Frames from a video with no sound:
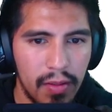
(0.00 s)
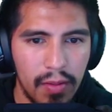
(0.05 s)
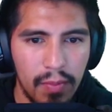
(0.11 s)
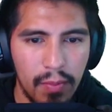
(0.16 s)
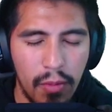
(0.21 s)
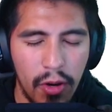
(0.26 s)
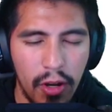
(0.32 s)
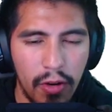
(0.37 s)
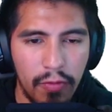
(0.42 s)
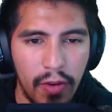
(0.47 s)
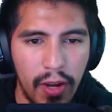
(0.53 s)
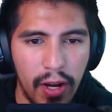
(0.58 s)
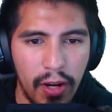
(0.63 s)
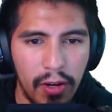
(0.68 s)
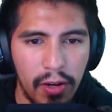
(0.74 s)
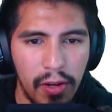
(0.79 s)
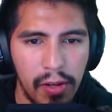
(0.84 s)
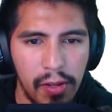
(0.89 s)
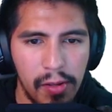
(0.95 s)

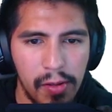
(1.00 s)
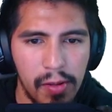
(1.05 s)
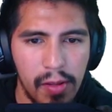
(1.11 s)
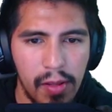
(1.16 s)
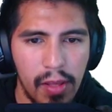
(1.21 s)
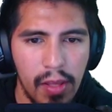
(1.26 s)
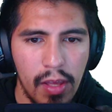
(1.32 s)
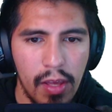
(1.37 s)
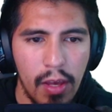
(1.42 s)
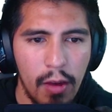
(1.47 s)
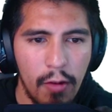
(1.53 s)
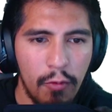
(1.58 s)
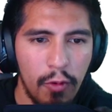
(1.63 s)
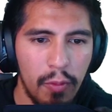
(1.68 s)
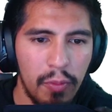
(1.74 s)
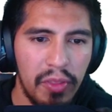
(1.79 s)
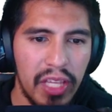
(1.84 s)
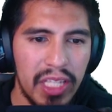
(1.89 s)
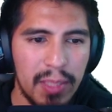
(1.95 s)
modifier.
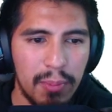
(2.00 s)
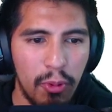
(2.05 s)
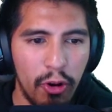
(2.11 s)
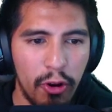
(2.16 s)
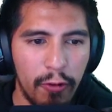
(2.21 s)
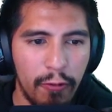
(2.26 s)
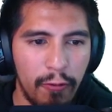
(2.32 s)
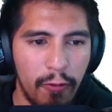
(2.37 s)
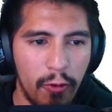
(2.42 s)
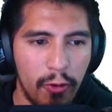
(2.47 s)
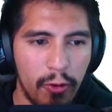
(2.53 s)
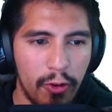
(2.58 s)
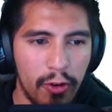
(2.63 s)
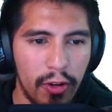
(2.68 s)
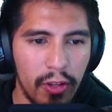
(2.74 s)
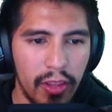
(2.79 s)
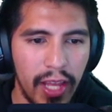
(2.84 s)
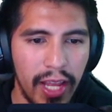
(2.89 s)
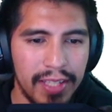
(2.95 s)
From this point forward
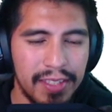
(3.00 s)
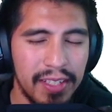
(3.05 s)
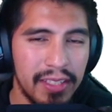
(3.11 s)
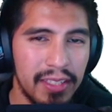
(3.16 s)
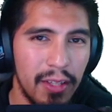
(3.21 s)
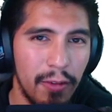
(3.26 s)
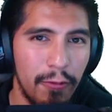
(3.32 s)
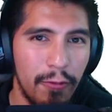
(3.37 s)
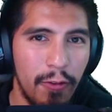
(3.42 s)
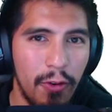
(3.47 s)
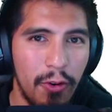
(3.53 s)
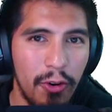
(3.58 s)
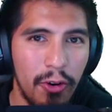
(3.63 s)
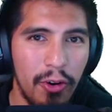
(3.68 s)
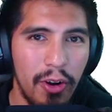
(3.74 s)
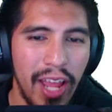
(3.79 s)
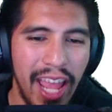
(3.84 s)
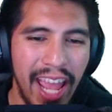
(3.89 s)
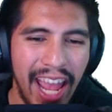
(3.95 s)
on line
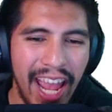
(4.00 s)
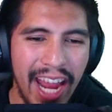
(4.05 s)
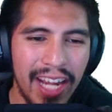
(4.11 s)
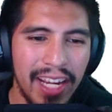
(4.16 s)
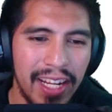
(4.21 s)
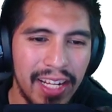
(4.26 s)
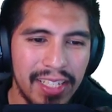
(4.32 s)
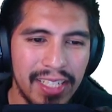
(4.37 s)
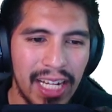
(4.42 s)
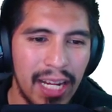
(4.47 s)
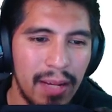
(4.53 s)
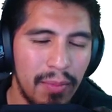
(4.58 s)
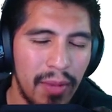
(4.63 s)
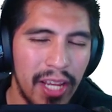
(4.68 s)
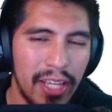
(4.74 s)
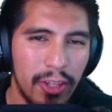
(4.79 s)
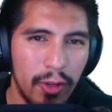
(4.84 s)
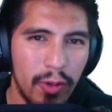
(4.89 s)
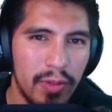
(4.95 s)
64, anytime I
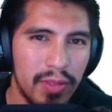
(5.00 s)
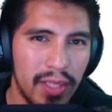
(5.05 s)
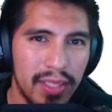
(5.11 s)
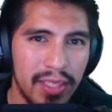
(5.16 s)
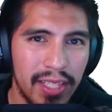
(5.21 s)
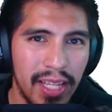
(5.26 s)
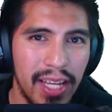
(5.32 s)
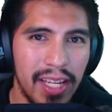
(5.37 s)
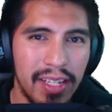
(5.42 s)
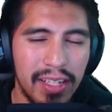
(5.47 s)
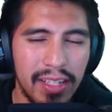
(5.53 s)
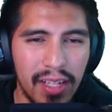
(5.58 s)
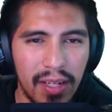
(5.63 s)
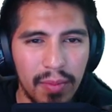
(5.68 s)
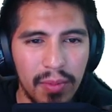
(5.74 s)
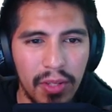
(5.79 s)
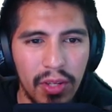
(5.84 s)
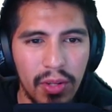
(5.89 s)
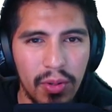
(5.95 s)
use a set
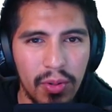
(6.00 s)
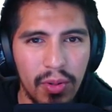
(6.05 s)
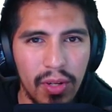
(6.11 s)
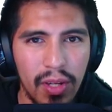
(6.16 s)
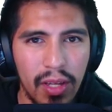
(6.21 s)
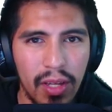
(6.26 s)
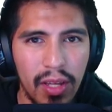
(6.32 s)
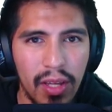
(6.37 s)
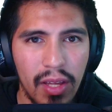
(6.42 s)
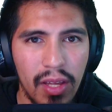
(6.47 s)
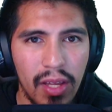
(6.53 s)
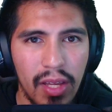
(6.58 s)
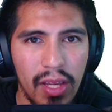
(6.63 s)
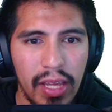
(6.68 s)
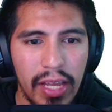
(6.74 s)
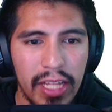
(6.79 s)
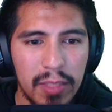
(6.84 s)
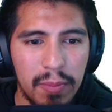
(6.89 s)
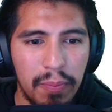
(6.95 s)
W,
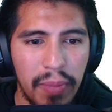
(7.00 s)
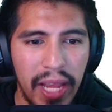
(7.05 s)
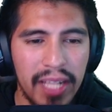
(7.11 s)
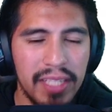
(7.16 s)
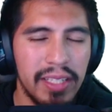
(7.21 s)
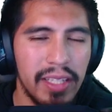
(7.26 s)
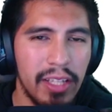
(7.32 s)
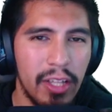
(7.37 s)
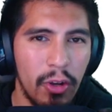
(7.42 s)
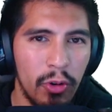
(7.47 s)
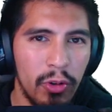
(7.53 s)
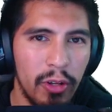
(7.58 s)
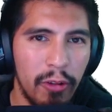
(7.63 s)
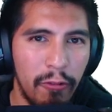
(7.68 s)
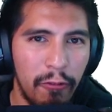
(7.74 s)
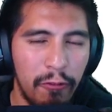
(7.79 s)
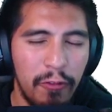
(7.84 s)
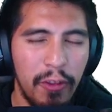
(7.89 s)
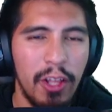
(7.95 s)
it's basically going to
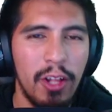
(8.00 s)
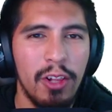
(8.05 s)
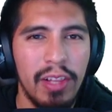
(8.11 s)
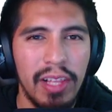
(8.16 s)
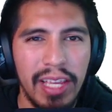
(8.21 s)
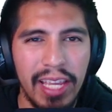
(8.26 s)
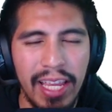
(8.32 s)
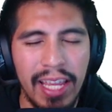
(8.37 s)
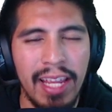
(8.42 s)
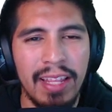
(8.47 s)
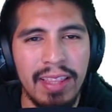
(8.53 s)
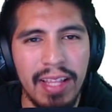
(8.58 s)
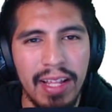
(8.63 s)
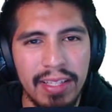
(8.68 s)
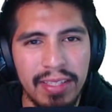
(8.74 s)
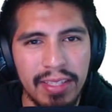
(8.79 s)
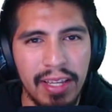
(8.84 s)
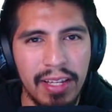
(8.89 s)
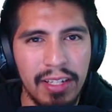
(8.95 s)
fill in that
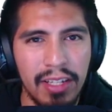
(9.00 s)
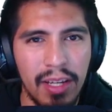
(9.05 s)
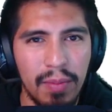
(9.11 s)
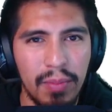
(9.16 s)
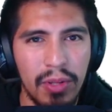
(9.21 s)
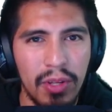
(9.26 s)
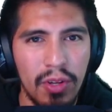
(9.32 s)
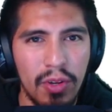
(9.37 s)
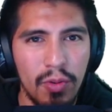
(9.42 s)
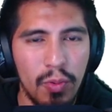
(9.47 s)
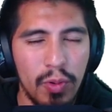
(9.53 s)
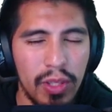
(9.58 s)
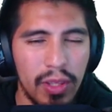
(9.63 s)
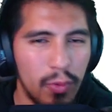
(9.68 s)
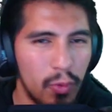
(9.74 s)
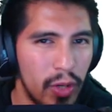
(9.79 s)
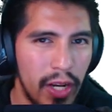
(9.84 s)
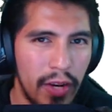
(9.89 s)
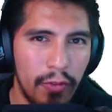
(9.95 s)
set W with
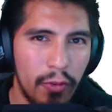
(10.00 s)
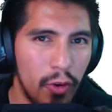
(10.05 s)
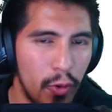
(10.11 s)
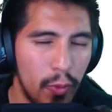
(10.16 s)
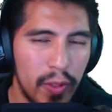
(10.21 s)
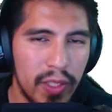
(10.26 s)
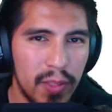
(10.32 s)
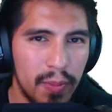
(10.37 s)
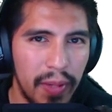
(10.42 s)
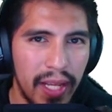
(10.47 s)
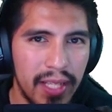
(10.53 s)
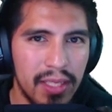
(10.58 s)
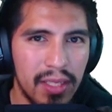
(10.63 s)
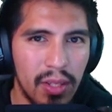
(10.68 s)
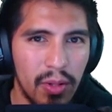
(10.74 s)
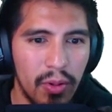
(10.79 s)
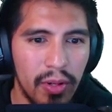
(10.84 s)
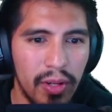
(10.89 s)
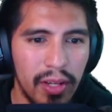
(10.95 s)
whatever open space
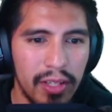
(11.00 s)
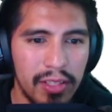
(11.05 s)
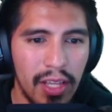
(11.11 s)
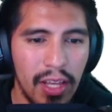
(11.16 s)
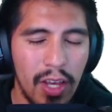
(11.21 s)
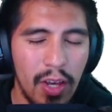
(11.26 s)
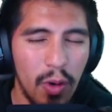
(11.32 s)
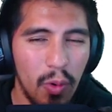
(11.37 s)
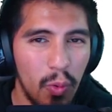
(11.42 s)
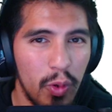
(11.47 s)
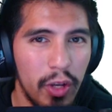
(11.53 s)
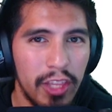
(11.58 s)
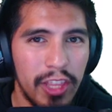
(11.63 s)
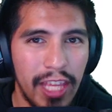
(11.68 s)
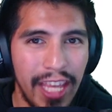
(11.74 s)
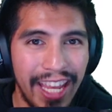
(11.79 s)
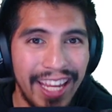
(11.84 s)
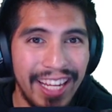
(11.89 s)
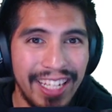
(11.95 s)
there is with
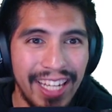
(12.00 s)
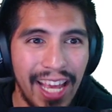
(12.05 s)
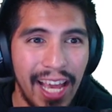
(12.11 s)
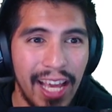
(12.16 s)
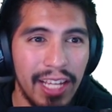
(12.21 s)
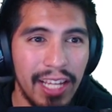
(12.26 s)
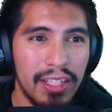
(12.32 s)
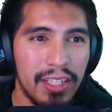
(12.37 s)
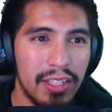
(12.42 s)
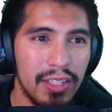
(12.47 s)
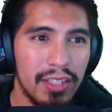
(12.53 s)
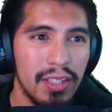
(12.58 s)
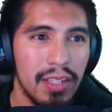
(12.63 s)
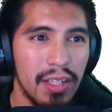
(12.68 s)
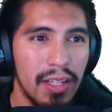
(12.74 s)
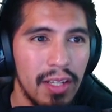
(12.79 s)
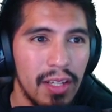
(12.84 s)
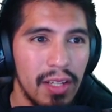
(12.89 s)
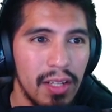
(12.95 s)
a dash.
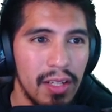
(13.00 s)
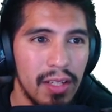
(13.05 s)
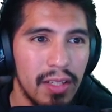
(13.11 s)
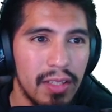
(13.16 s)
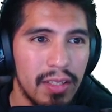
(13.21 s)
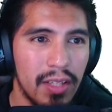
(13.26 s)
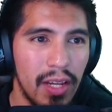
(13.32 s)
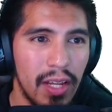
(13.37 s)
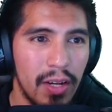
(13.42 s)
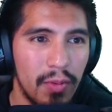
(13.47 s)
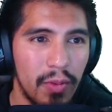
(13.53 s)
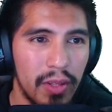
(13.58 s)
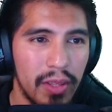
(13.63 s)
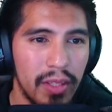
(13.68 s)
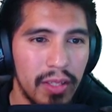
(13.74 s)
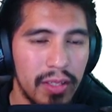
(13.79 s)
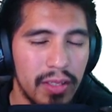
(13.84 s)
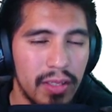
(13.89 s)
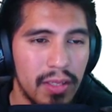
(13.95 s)
Let's go ahead and run
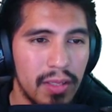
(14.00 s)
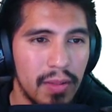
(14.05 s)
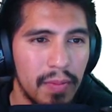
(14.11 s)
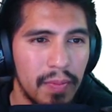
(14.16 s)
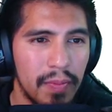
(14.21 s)
this.